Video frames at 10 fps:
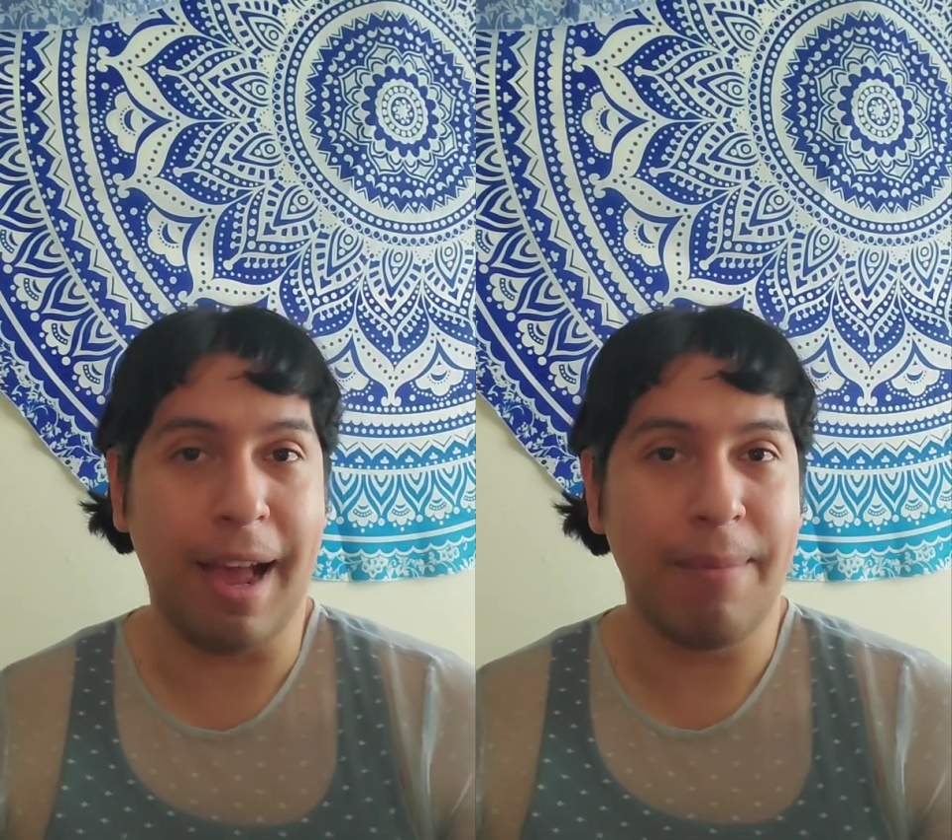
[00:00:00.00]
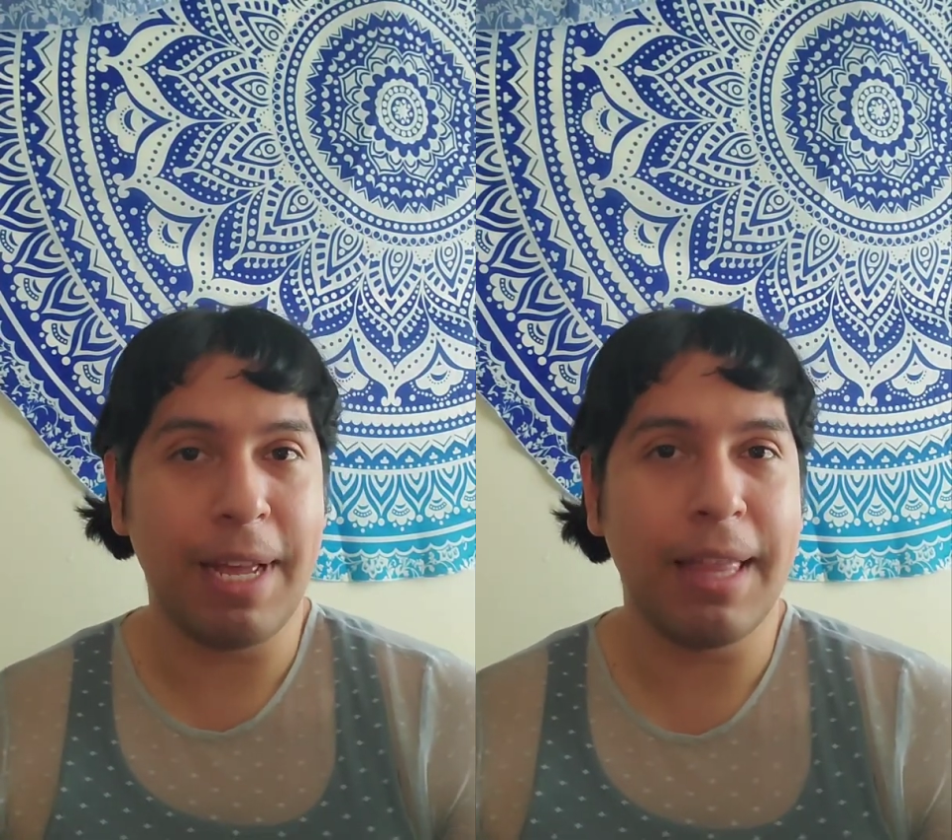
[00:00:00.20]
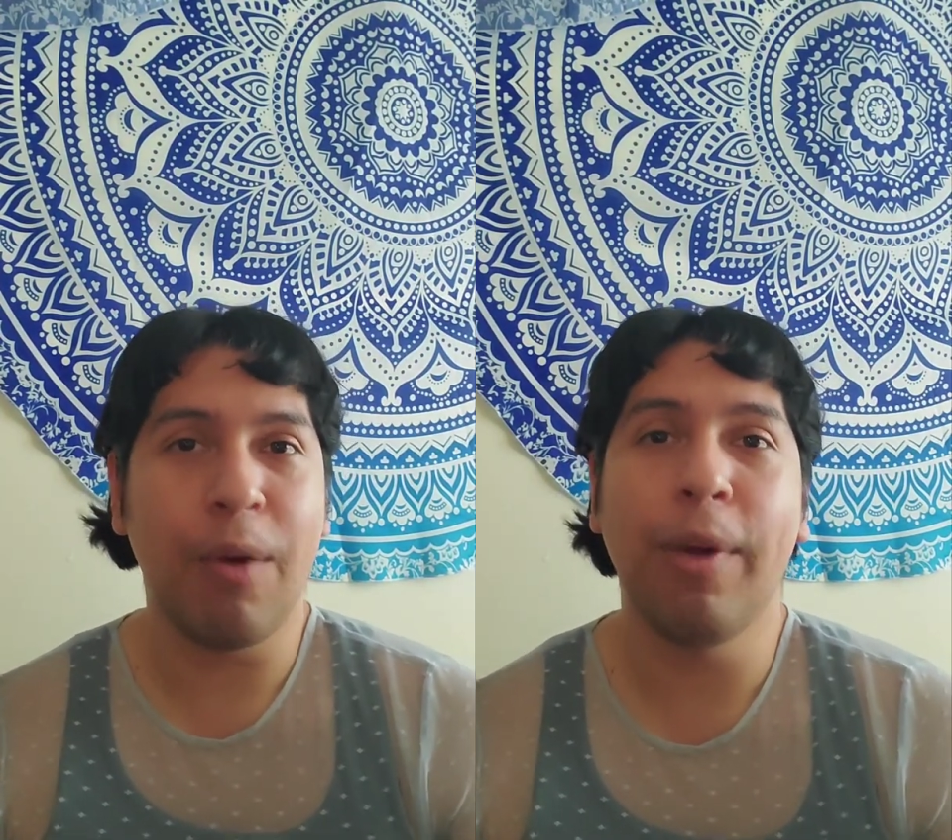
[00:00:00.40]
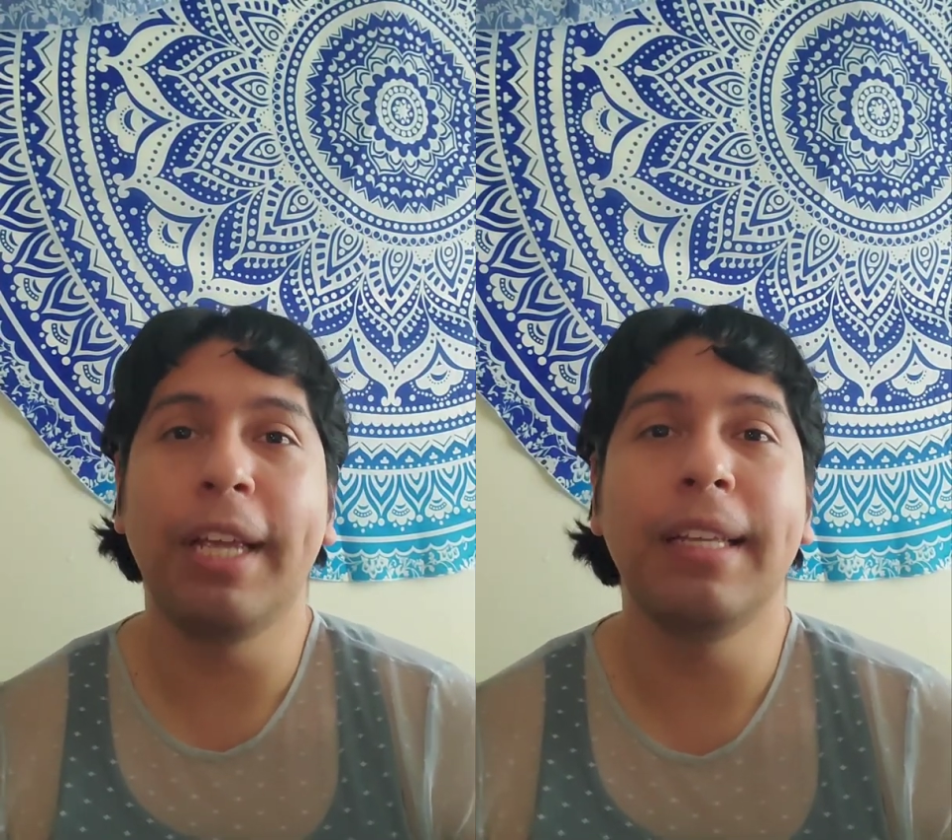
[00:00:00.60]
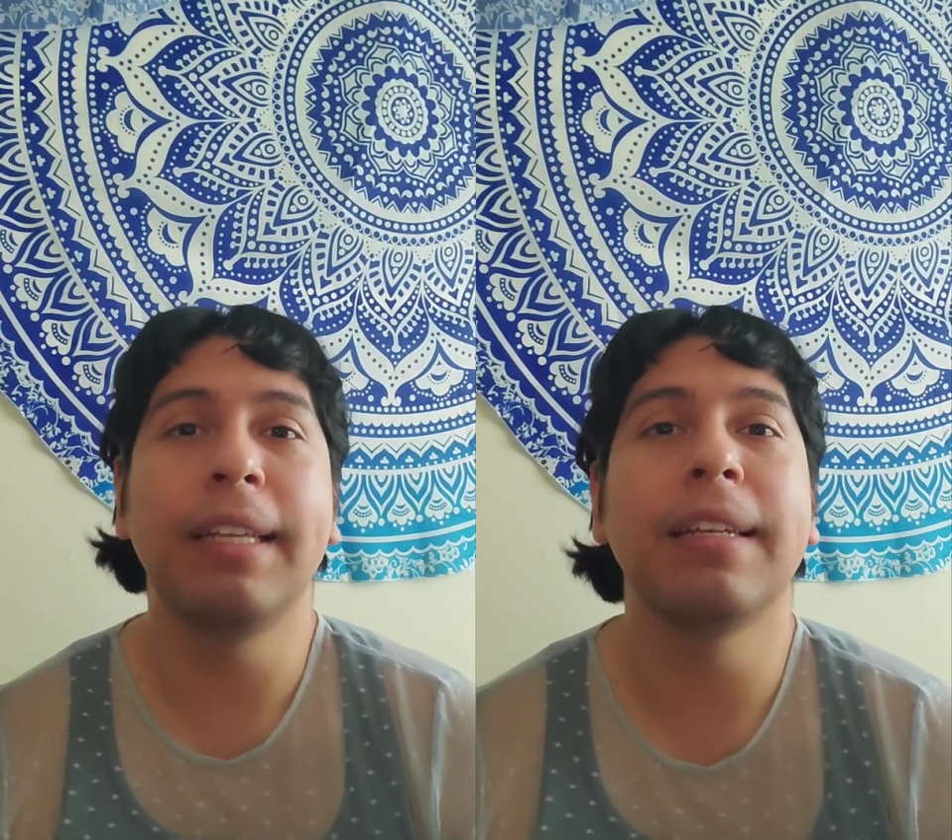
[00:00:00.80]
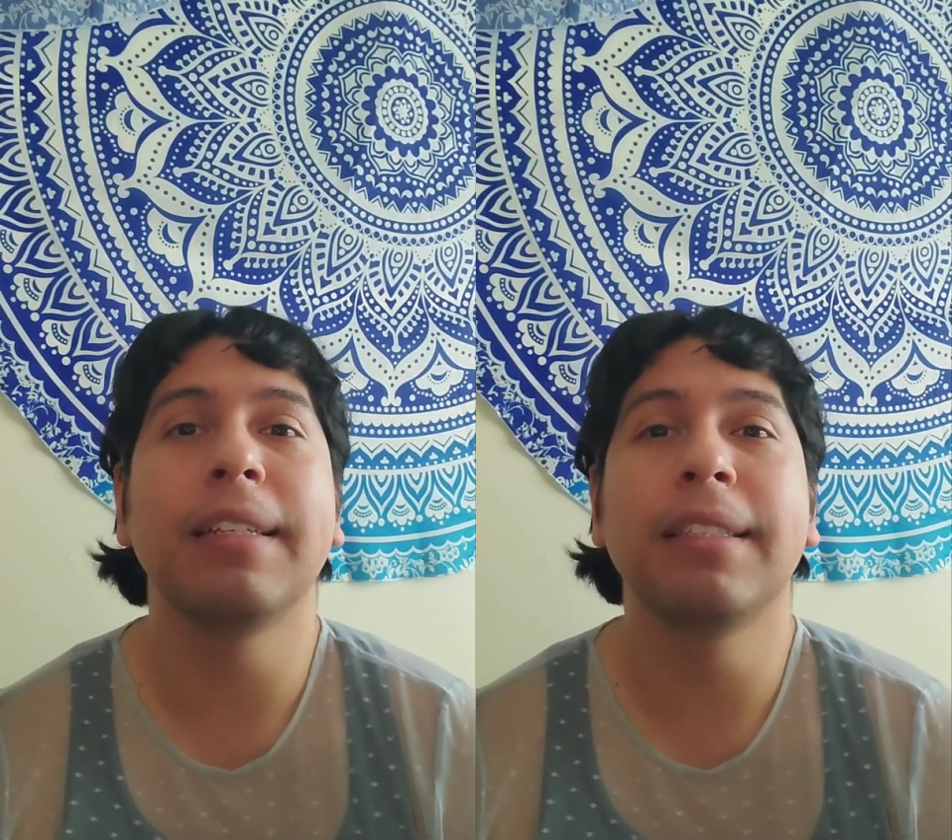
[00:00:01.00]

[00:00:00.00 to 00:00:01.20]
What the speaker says: I'm not that way.